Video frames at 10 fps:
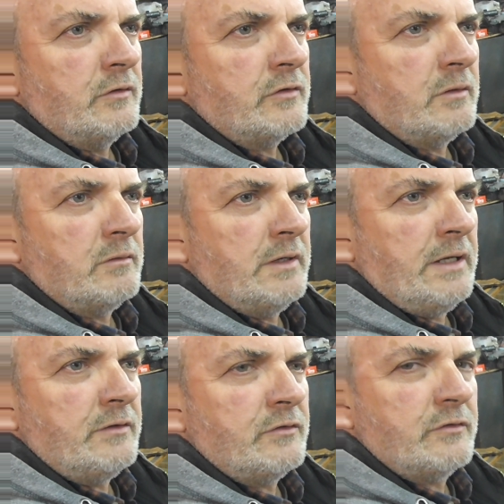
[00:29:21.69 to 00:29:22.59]
So
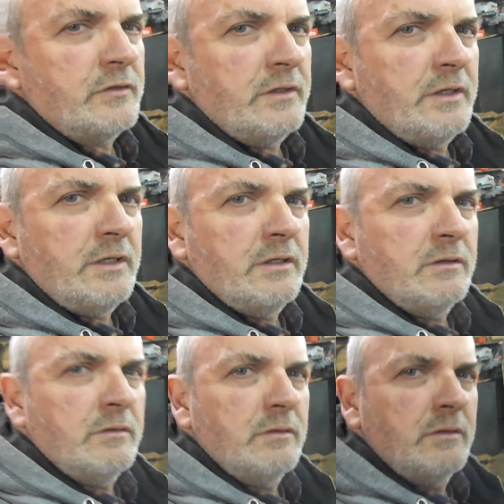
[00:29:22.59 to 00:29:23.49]
let's
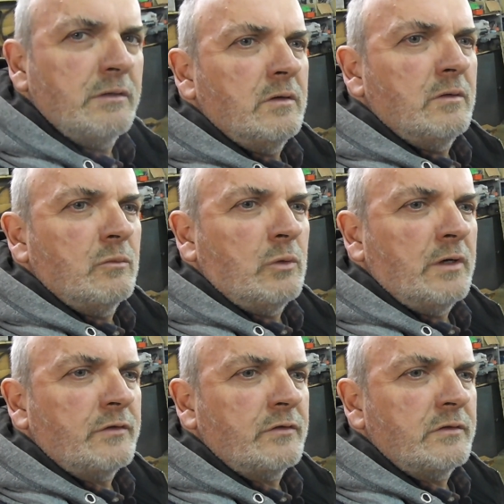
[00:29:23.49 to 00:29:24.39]
see
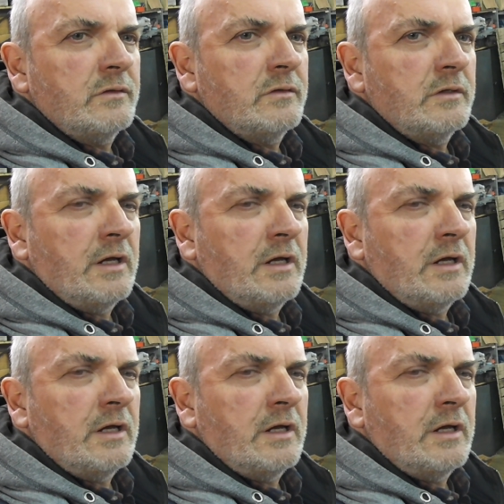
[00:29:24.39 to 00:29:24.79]
what